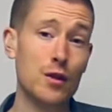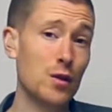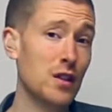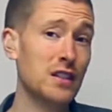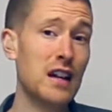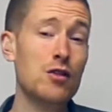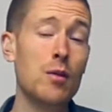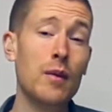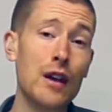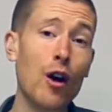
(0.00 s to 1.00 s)
So we've got a snare drum
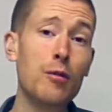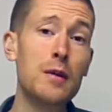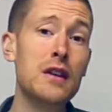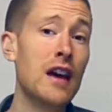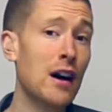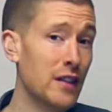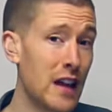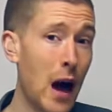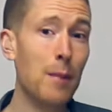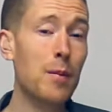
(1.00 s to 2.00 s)
on the offbeat there, on the
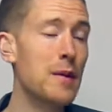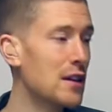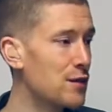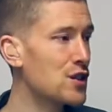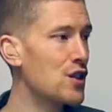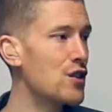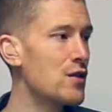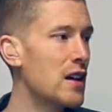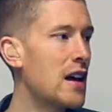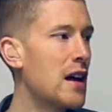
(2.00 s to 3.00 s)
upbeat of 2.